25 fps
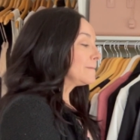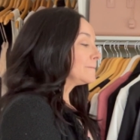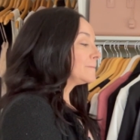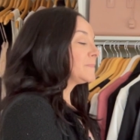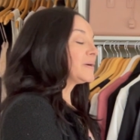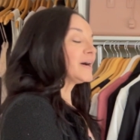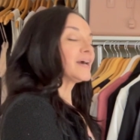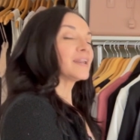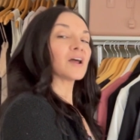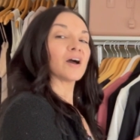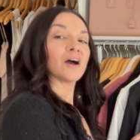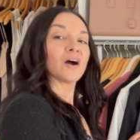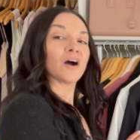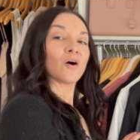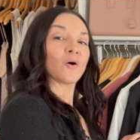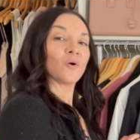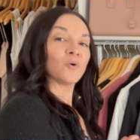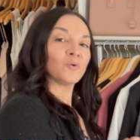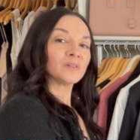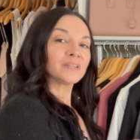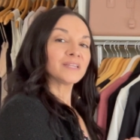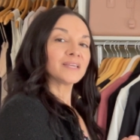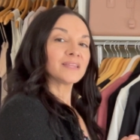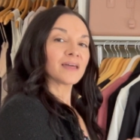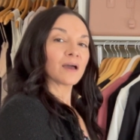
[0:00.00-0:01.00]
but
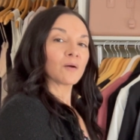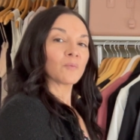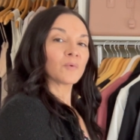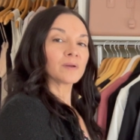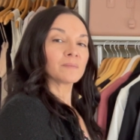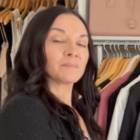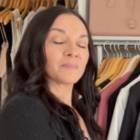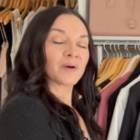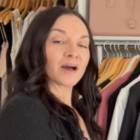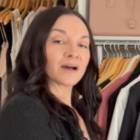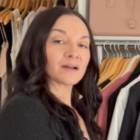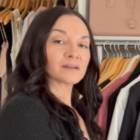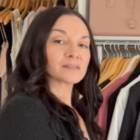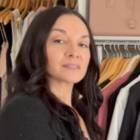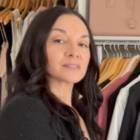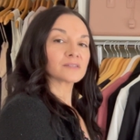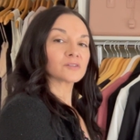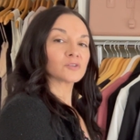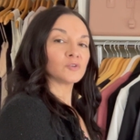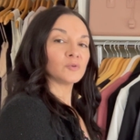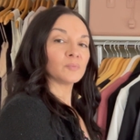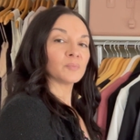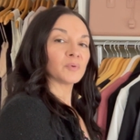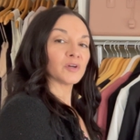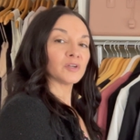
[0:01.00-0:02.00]
only that one box
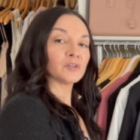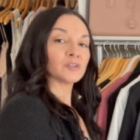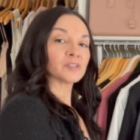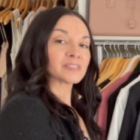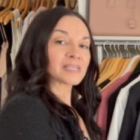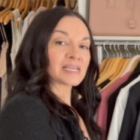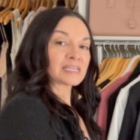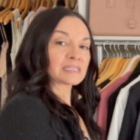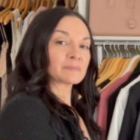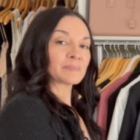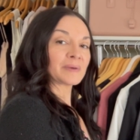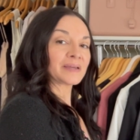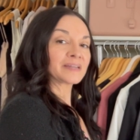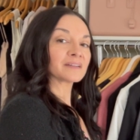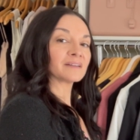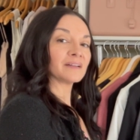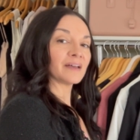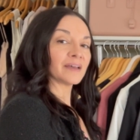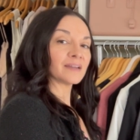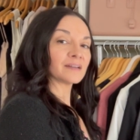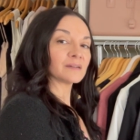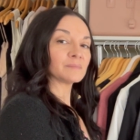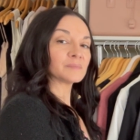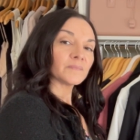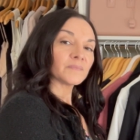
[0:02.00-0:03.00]
to put your sentimental
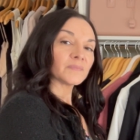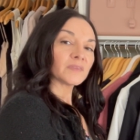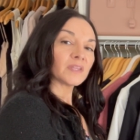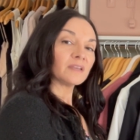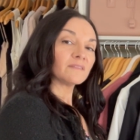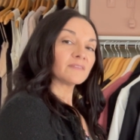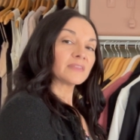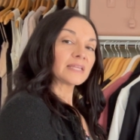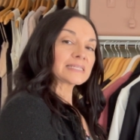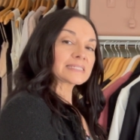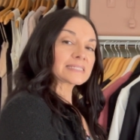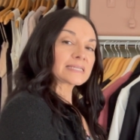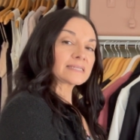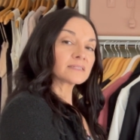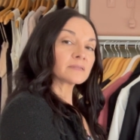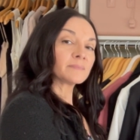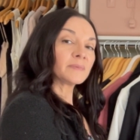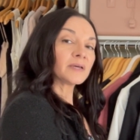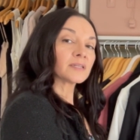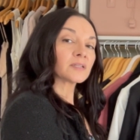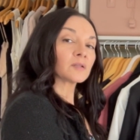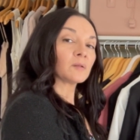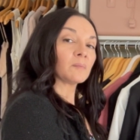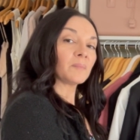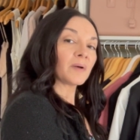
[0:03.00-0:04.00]
items. If that
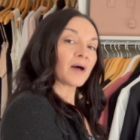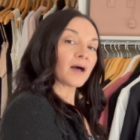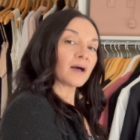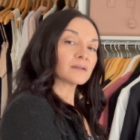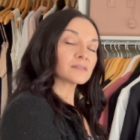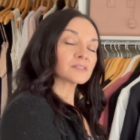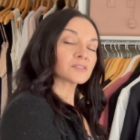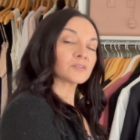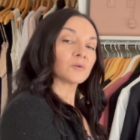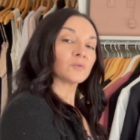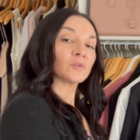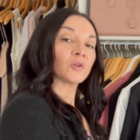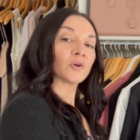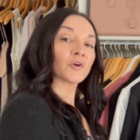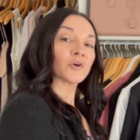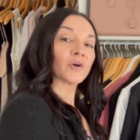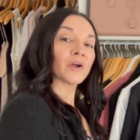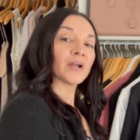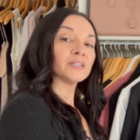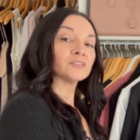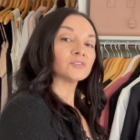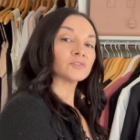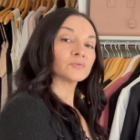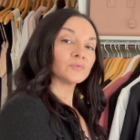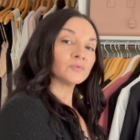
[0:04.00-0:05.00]
sentimental box no longer
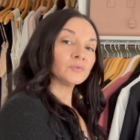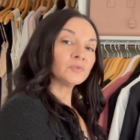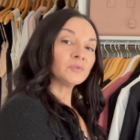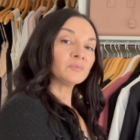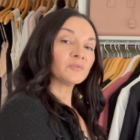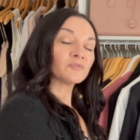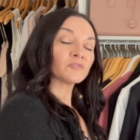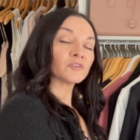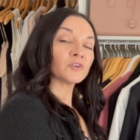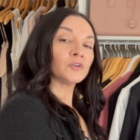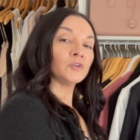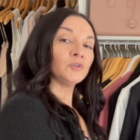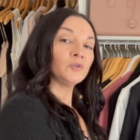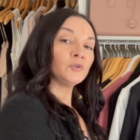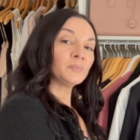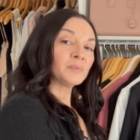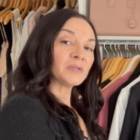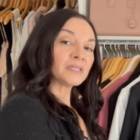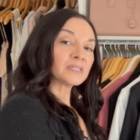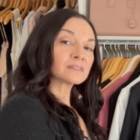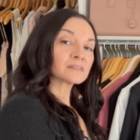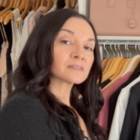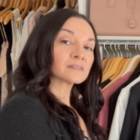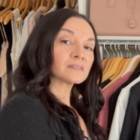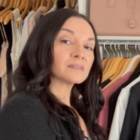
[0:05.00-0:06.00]
has room for new
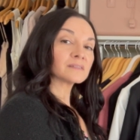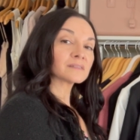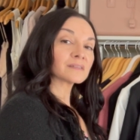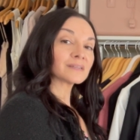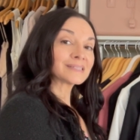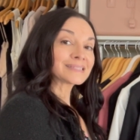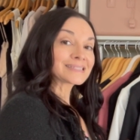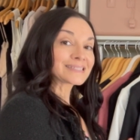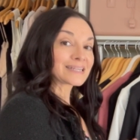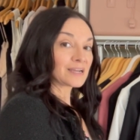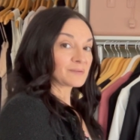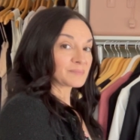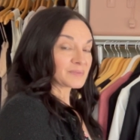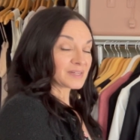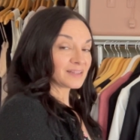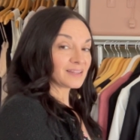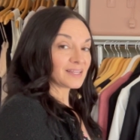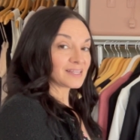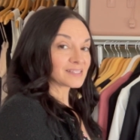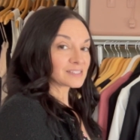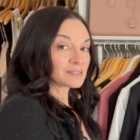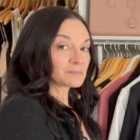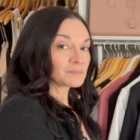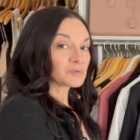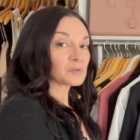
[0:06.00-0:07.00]
pieces, it's time to
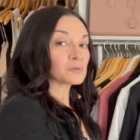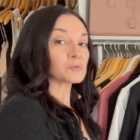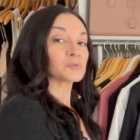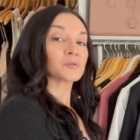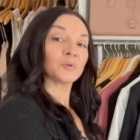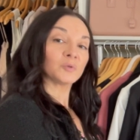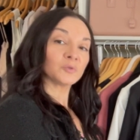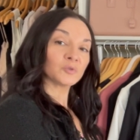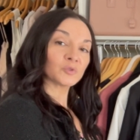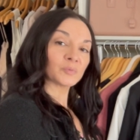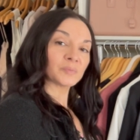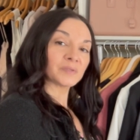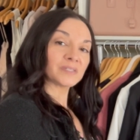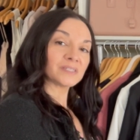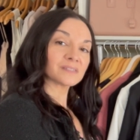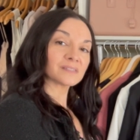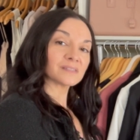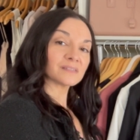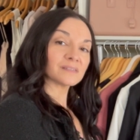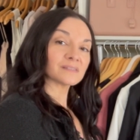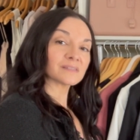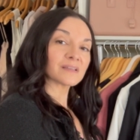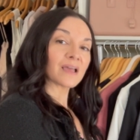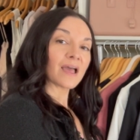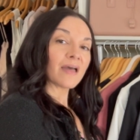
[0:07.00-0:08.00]
let some of those older
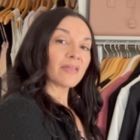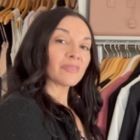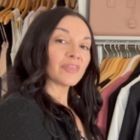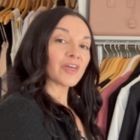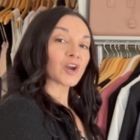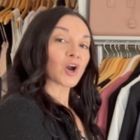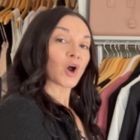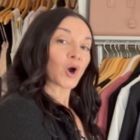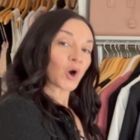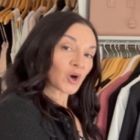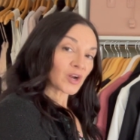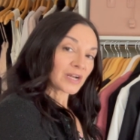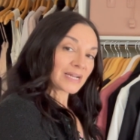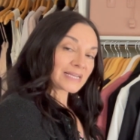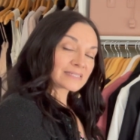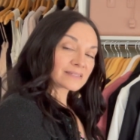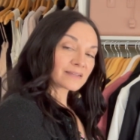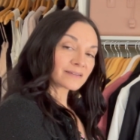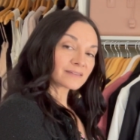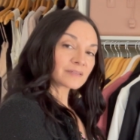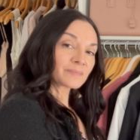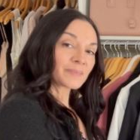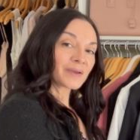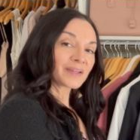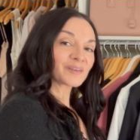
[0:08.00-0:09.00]
pieces that aren't as
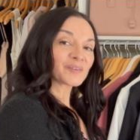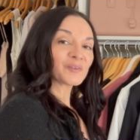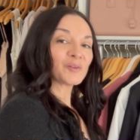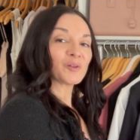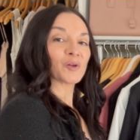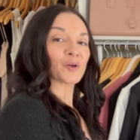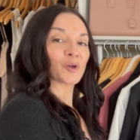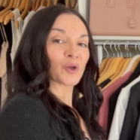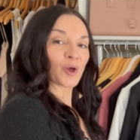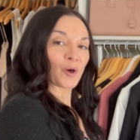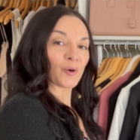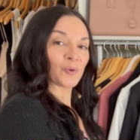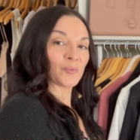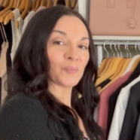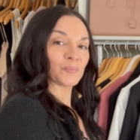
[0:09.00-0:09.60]
sentimental go.